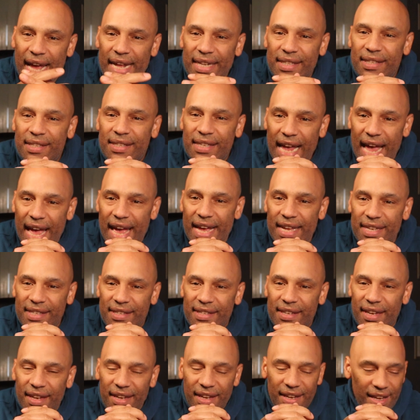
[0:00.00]
and
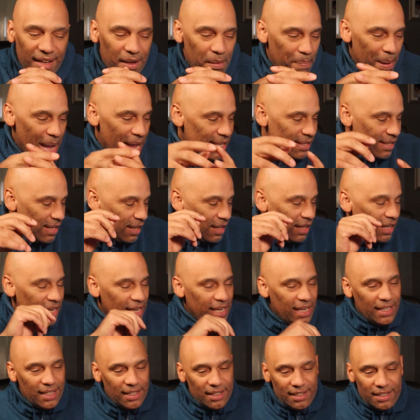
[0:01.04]
says,
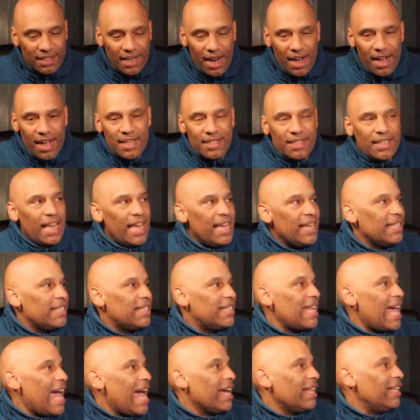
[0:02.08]
basically does
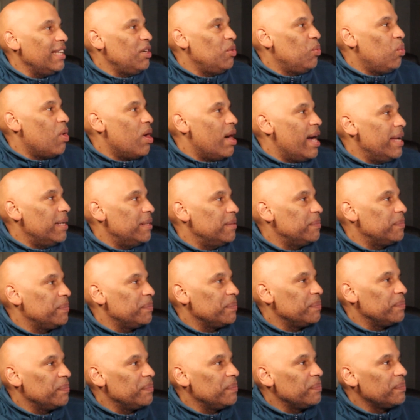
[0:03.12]
exactly what
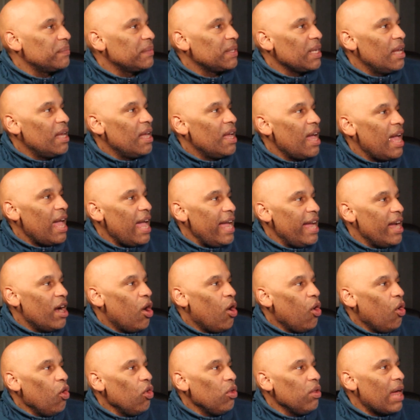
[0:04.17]
a
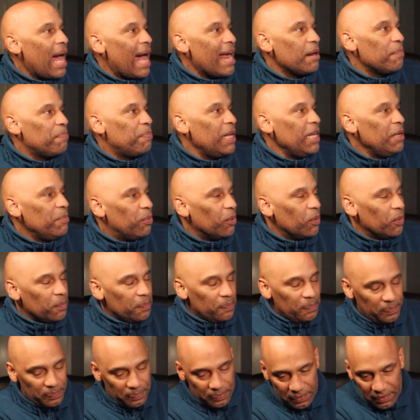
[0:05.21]
whole lot of people
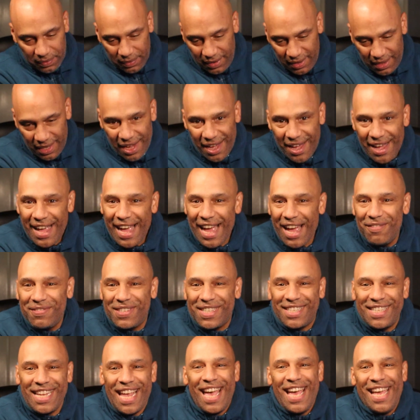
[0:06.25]
have
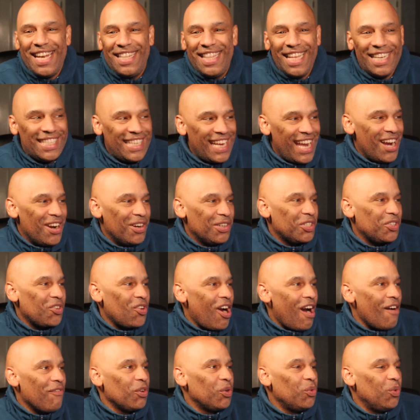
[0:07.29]
said that Terence
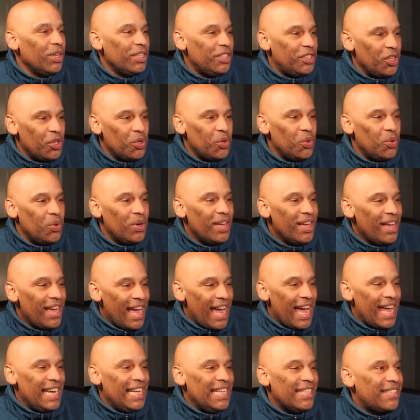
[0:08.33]
Crawford will do,
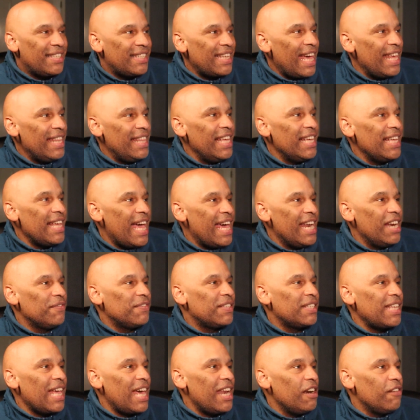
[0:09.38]
and he said that and have
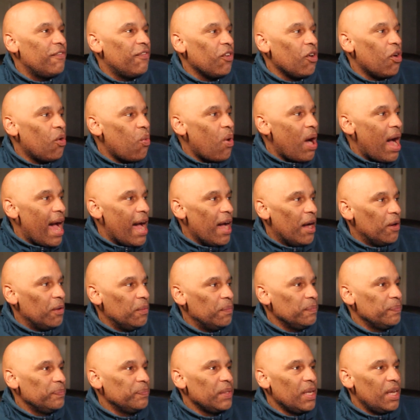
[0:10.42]
said it for a
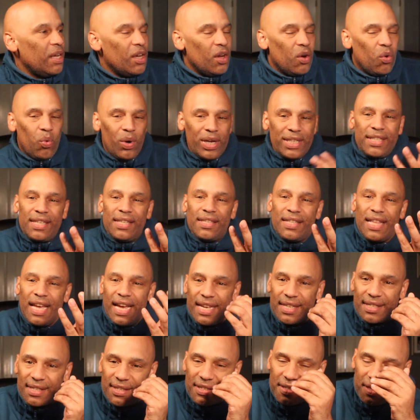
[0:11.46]
while, which is
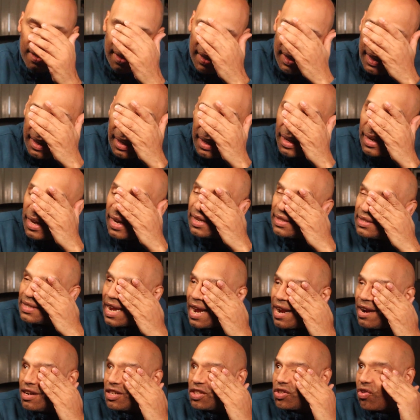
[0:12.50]
this.
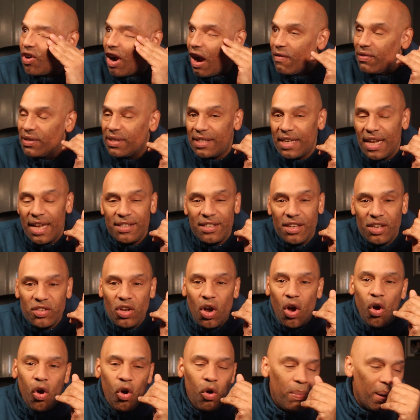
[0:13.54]
Terence Crawford says there's
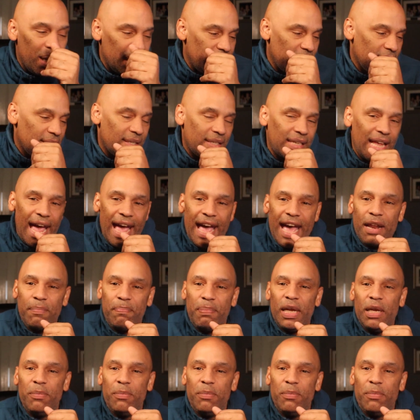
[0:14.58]
a whole bunch of sad